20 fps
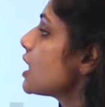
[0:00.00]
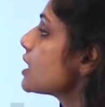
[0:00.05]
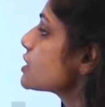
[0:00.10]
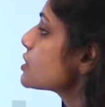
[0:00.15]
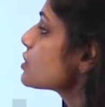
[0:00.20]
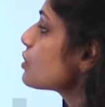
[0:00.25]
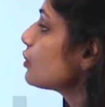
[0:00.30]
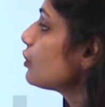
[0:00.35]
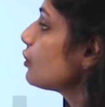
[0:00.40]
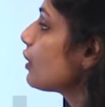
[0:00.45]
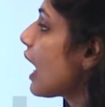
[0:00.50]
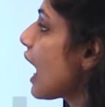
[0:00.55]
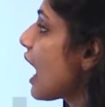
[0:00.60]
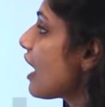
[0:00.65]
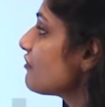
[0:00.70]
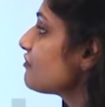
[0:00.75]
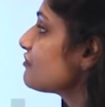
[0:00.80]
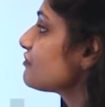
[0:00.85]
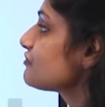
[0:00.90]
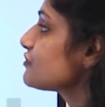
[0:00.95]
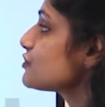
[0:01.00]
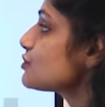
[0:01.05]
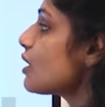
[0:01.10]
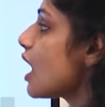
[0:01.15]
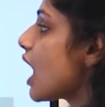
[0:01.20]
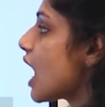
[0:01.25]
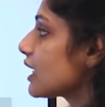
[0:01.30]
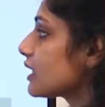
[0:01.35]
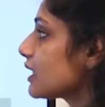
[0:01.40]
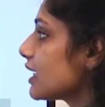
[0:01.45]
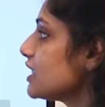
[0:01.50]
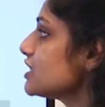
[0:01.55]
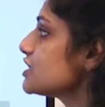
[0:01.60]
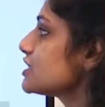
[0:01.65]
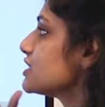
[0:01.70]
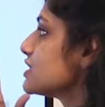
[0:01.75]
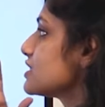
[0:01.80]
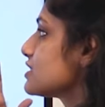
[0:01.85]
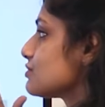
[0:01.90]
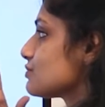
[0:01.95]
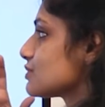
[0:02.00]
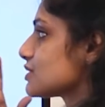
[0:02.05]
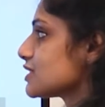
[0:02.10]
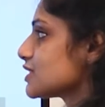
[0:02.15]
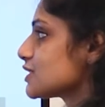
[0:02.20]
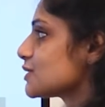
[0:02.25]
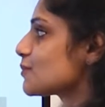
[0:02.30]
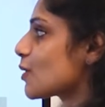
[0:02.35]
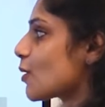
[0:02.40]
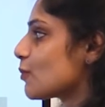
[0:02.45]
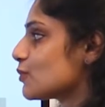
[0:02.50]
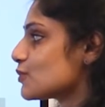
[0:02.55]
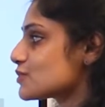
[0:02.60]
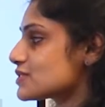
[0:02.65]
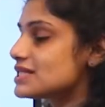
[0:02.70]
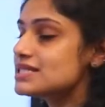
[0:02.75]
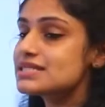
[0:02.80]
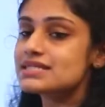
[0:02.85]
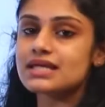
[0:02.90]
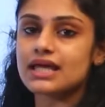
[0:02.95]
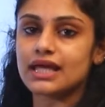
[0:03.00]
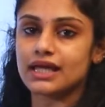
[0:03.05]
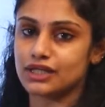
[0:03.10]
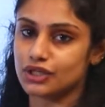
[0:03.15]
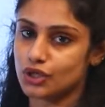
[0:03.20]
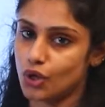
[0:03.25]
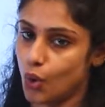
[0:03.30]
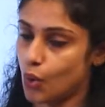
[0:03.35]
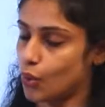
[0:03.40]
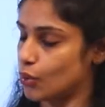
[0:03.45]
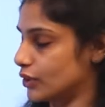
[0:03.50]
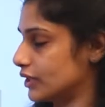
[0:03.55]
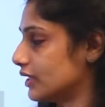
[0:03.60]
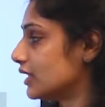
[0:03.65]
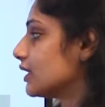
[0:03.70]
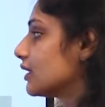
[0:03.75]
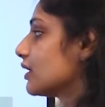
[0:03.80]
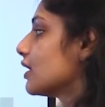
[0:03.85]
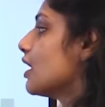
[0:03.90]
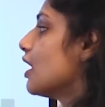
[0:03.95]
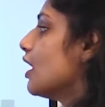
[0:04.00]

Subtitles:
So you have to arrange these research proposals in order.